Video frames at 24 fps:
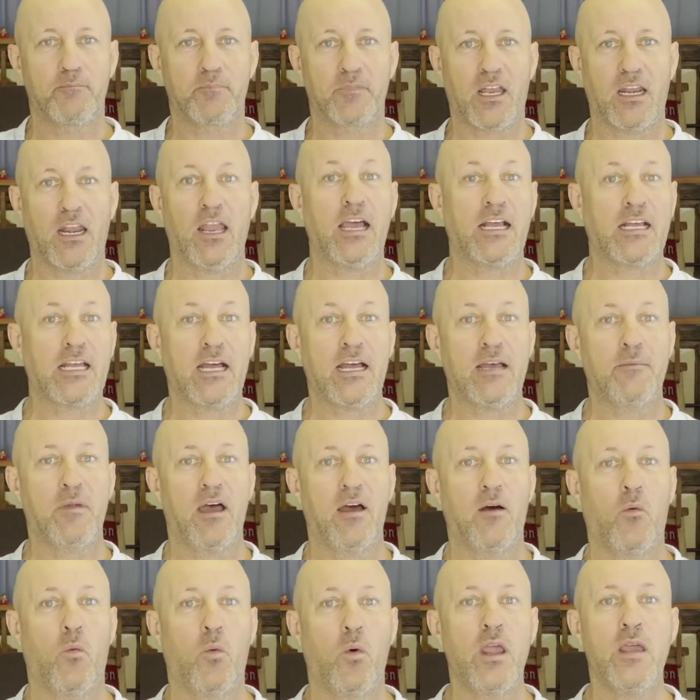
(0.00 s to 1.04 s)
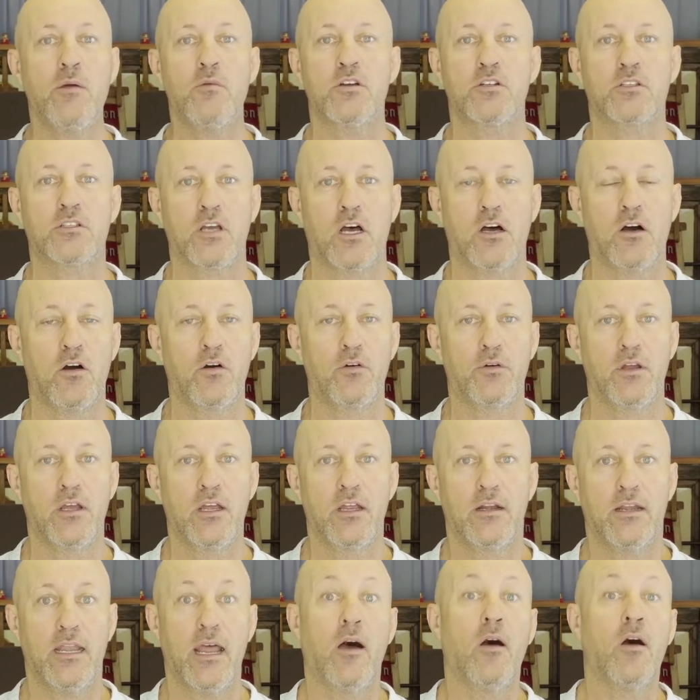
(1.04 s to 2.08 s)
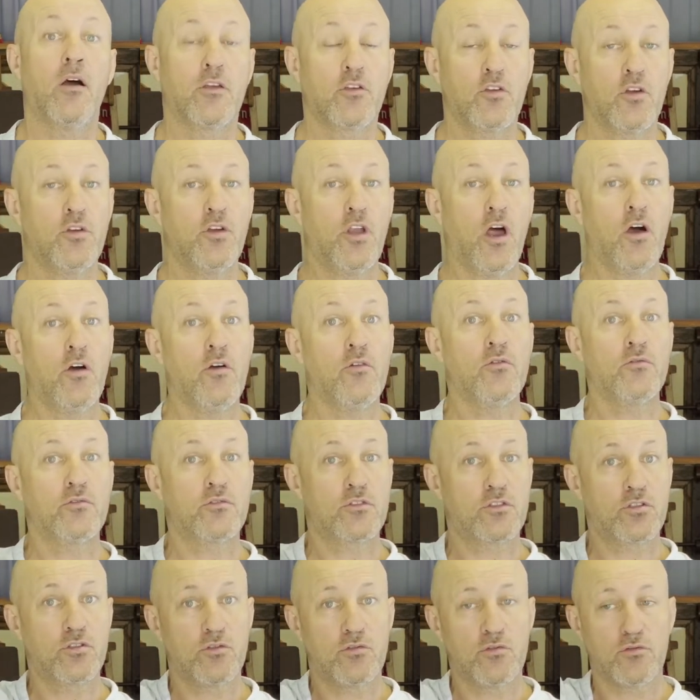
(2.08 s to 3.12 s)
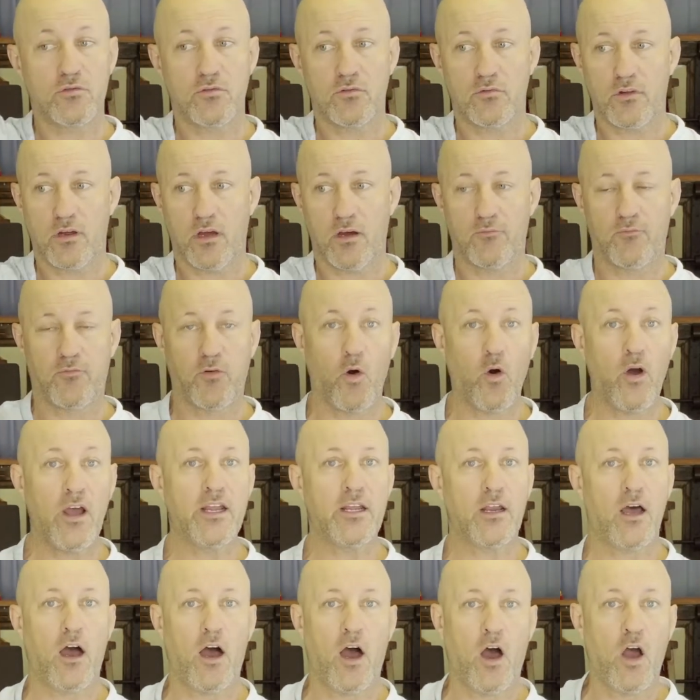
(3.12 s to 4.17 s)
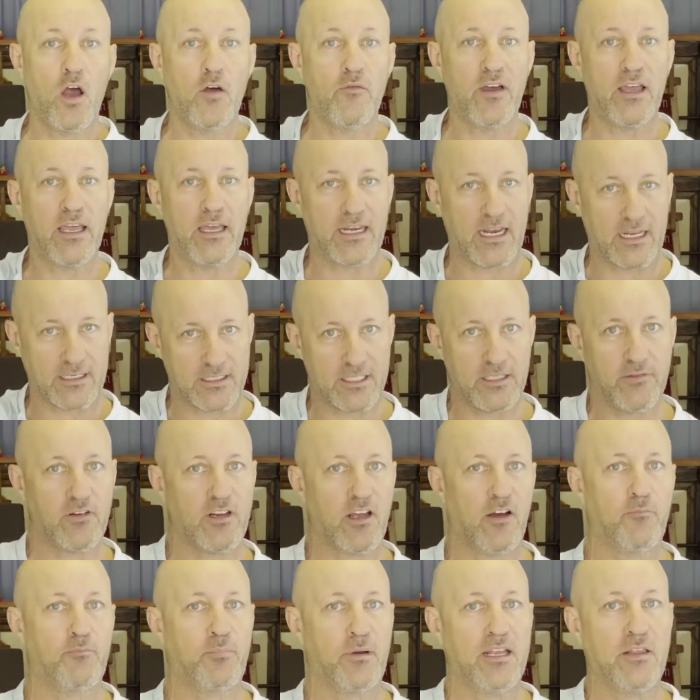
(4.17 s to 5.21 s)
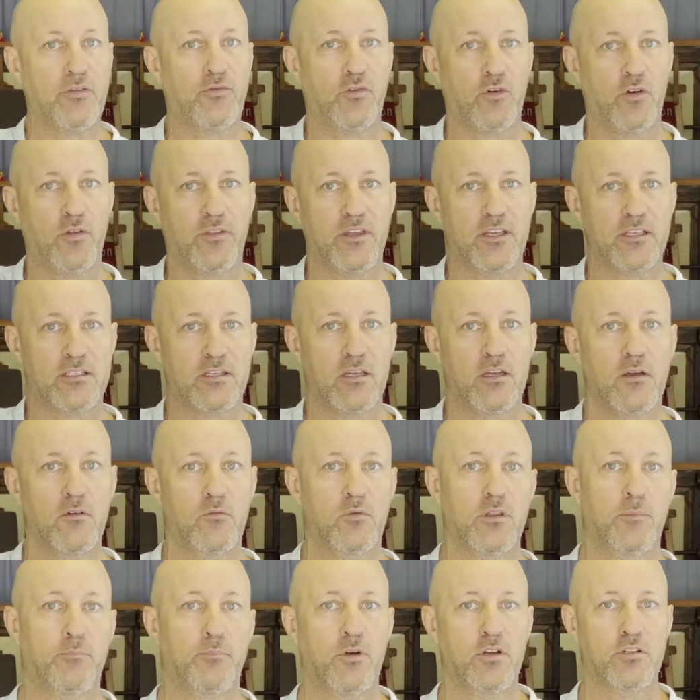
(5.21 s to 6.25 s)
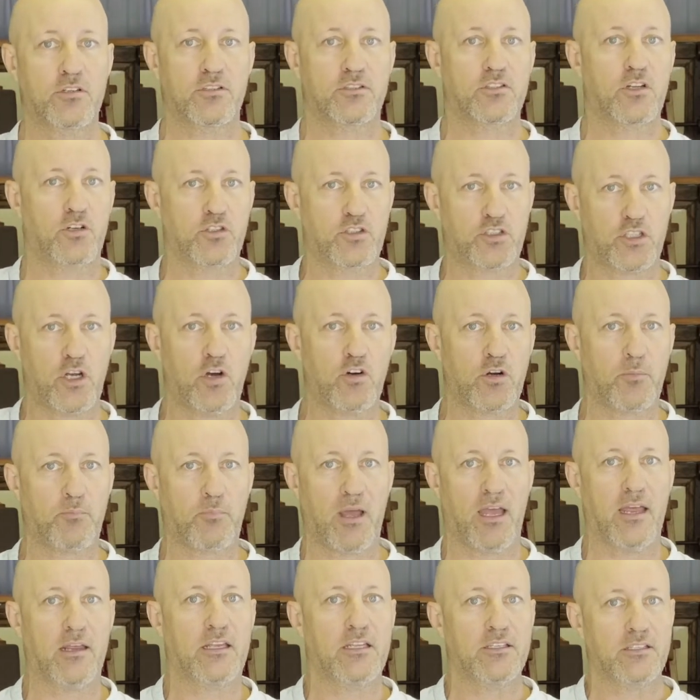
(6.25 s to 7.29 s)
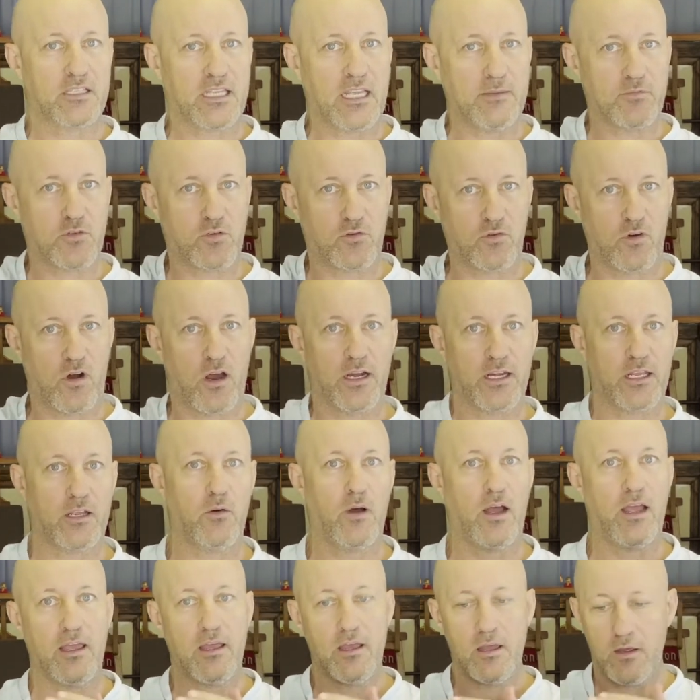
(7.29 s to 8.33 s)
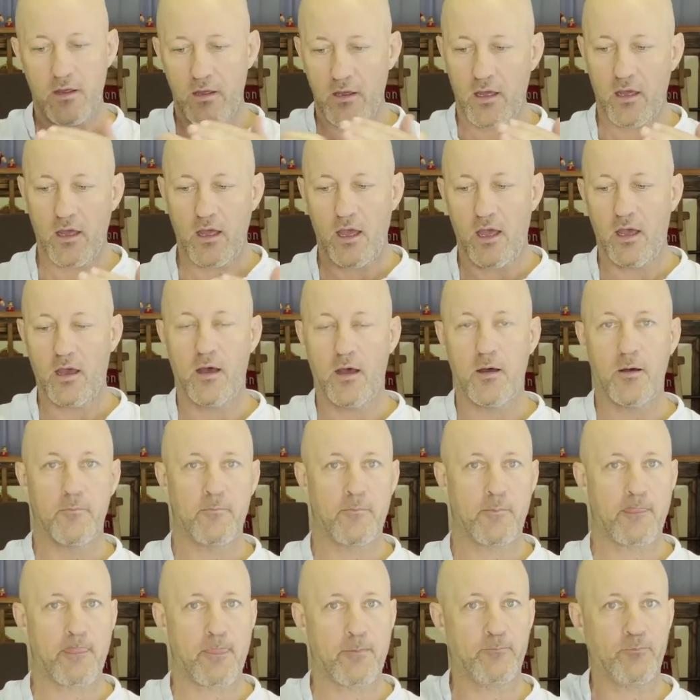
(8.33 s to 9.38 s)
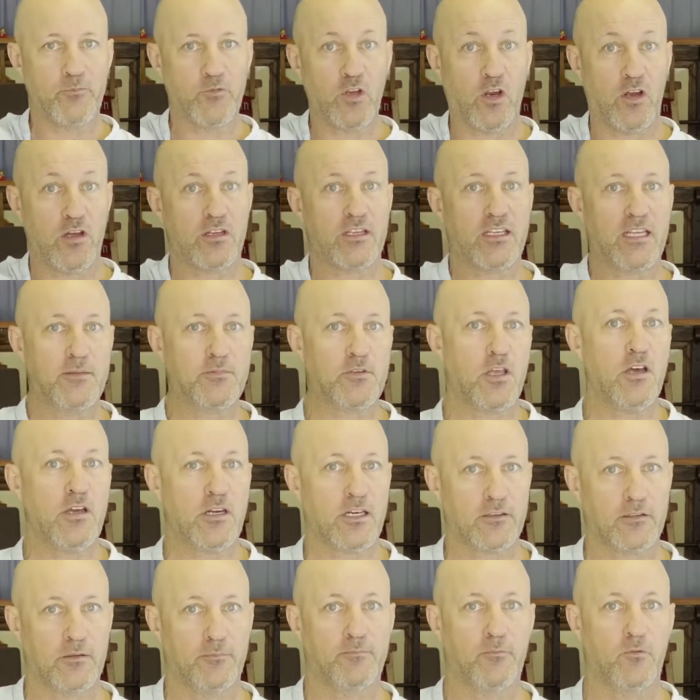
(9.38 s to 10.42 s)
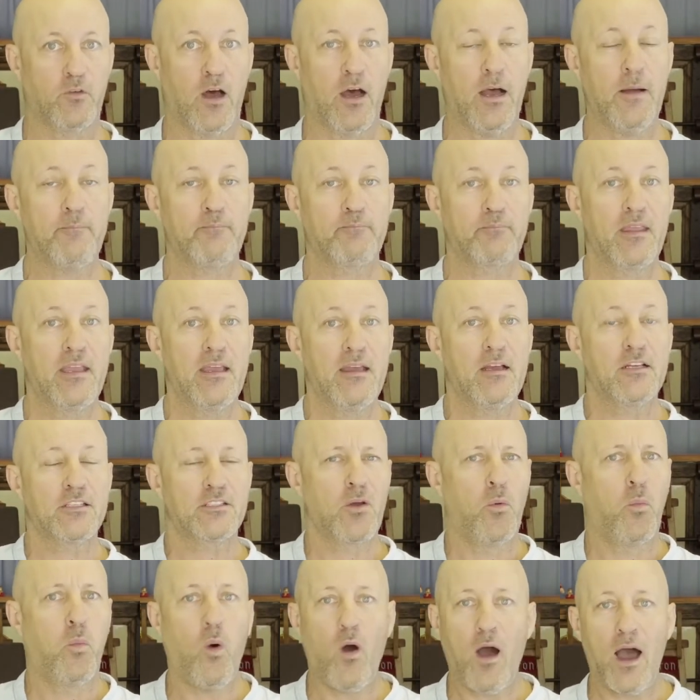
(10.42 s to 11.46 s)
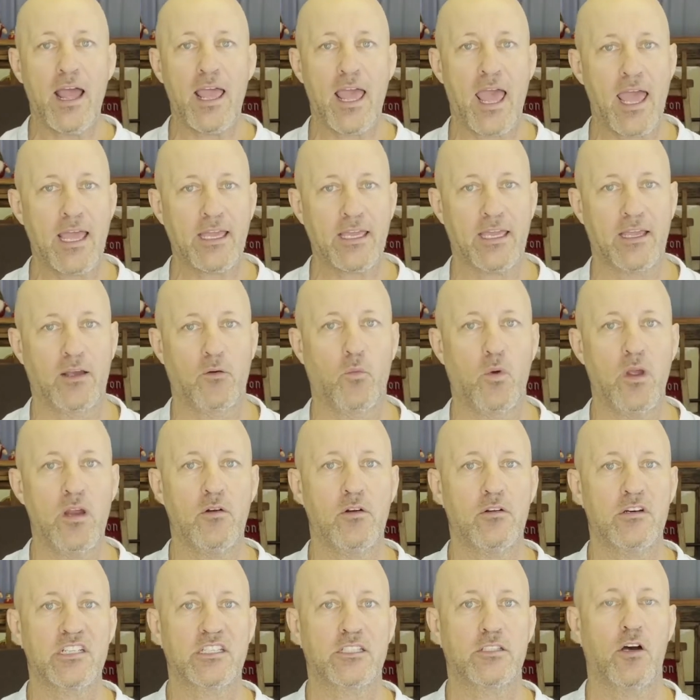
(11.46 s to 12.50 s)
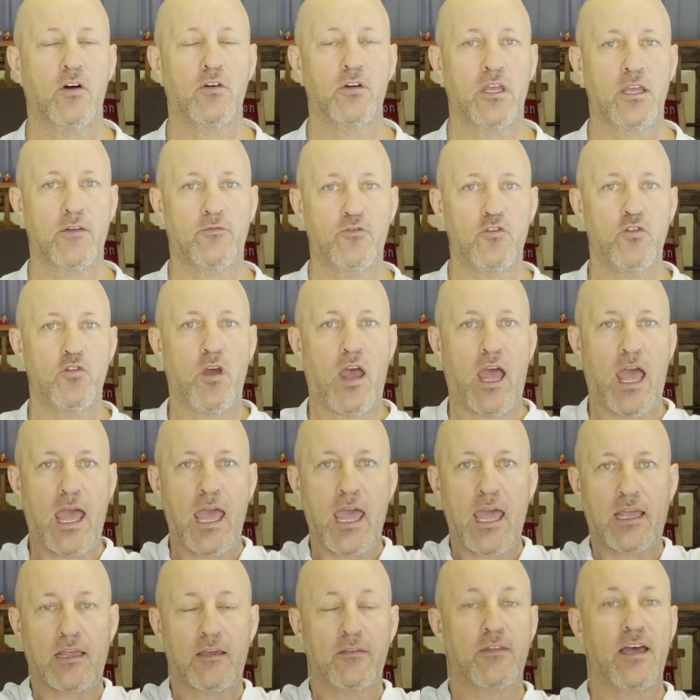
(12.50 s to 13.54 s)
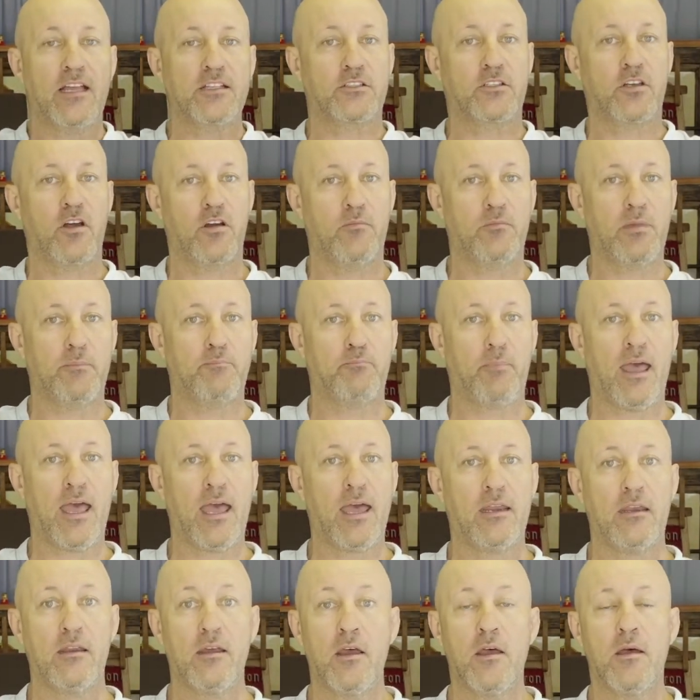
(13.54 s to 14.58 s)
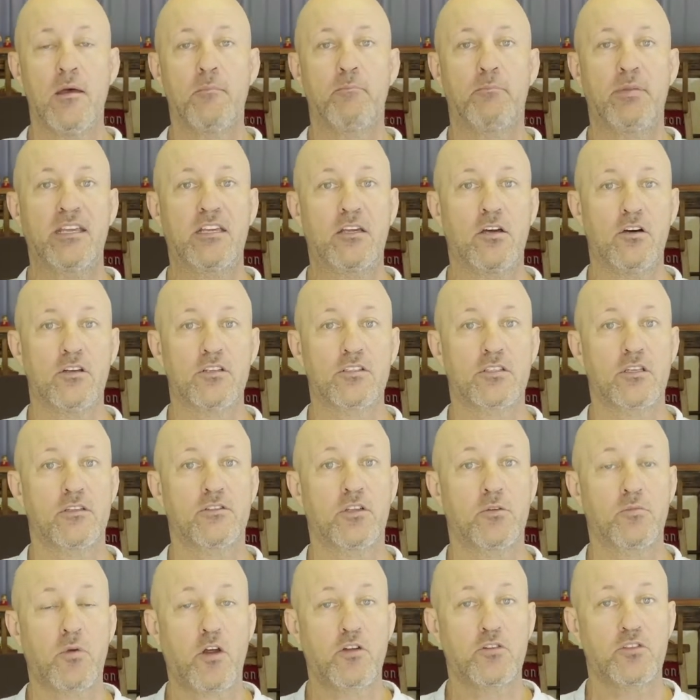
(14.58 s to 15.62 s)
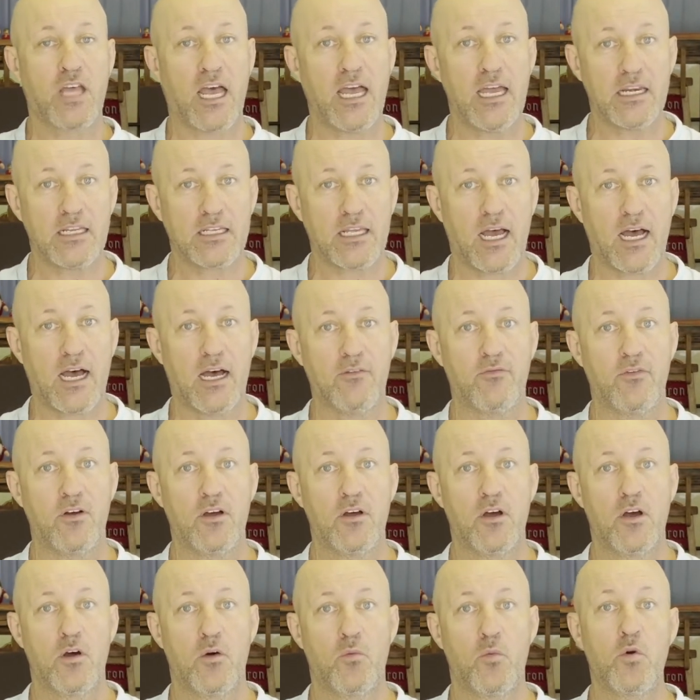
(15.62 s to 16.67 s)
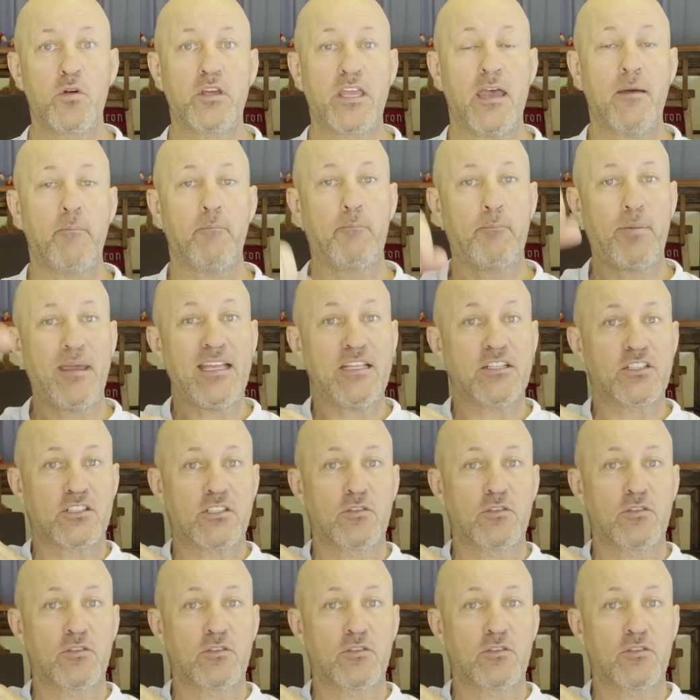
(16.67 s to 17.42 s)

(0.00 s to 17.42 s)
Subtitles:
like I am, we were told, now, to avoid overhead activity. I've been through this with a person who's got shoulder pain because it keeps grinding away, it keeps hurting them, right? So why hanging? We're always told if you hang, that's going to be bad because the rotator cuff will get pinched